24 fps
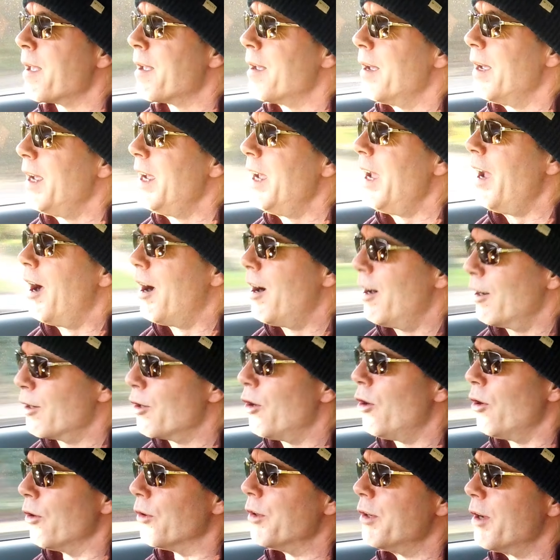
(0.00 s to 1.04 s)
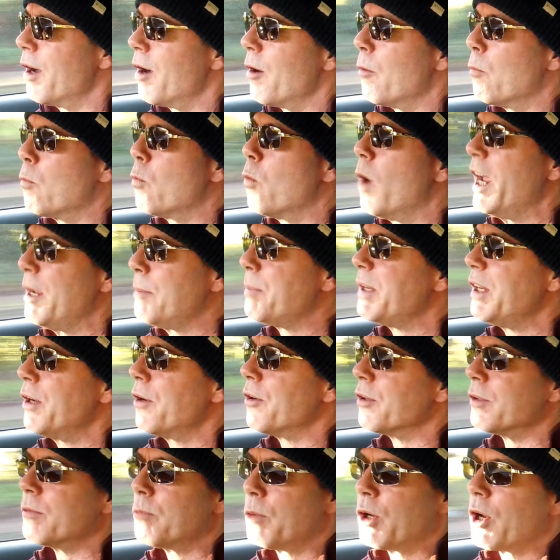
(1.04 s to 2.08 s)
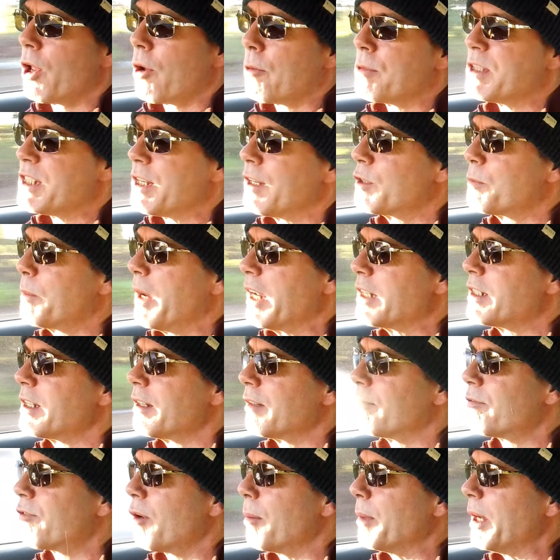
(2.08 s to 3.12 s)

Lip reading: it hung on way beyond what I was expecting from